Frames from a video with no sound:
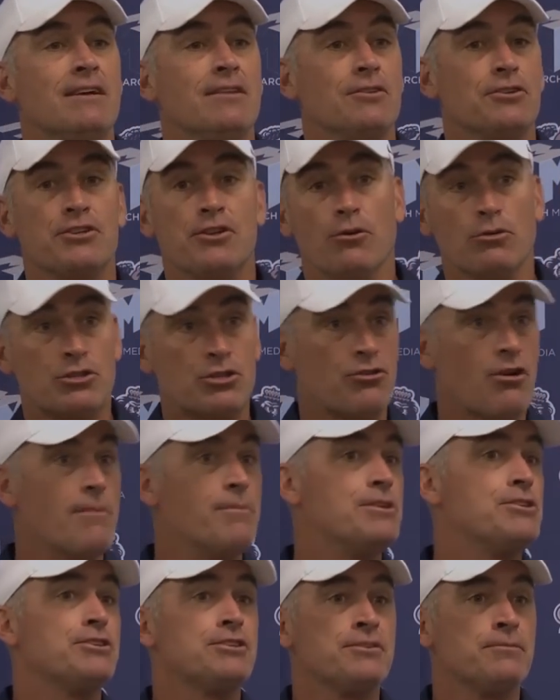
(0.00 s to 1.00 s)
there's no
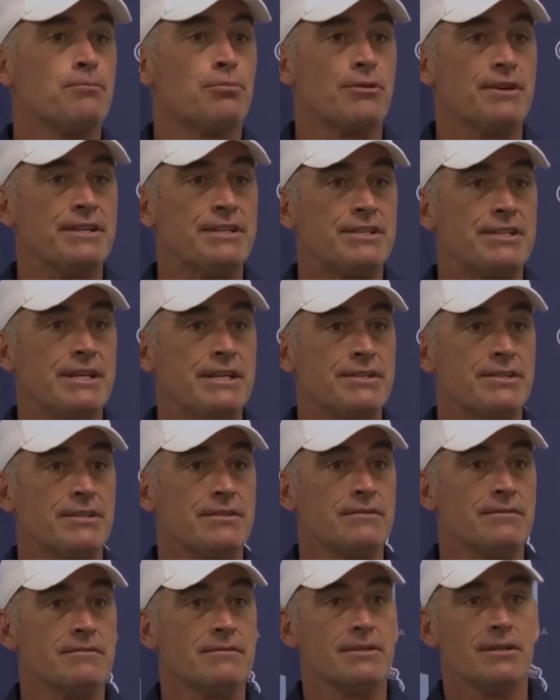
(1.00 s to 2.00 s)
scrimmages in
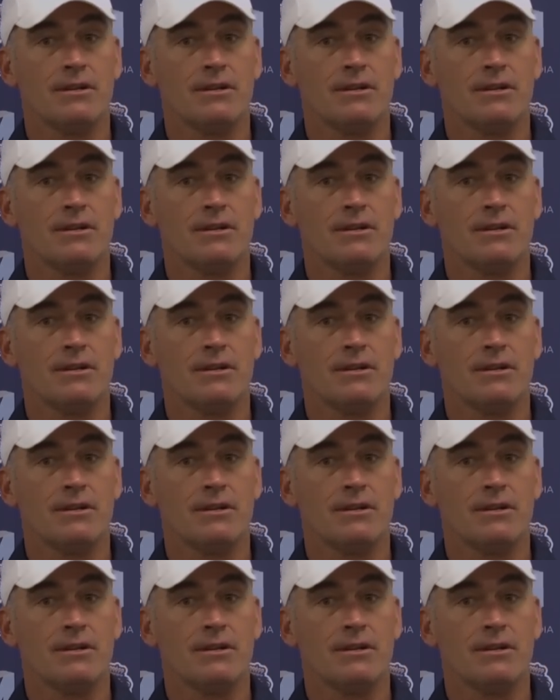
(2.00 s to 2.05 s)
preseason.